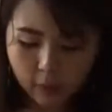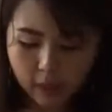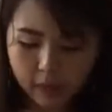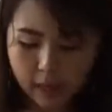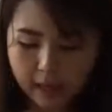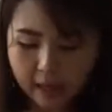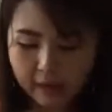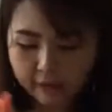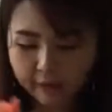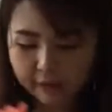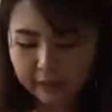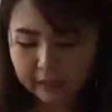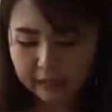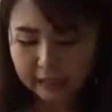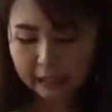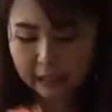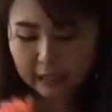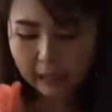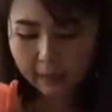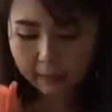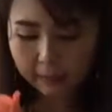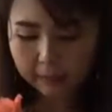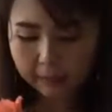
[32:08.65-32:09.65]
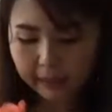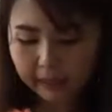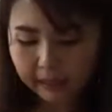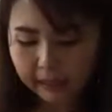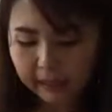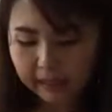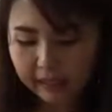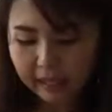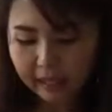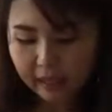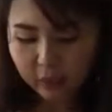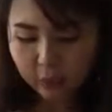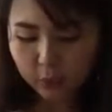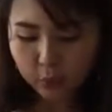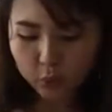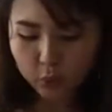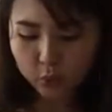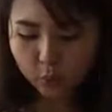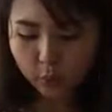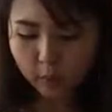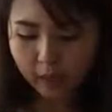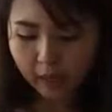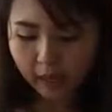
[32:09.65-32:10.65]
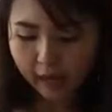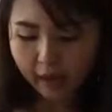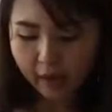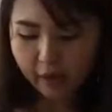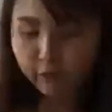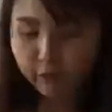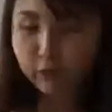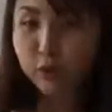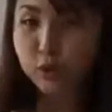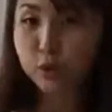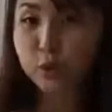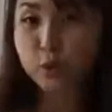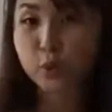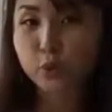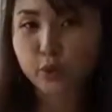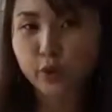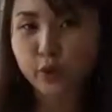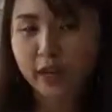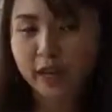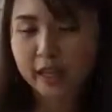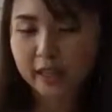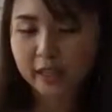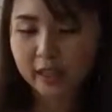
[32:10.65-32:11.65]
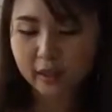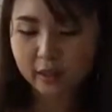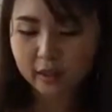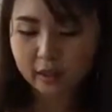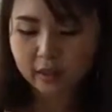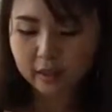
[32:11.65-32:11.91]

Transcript: We have vanilla bean, and also we have durian.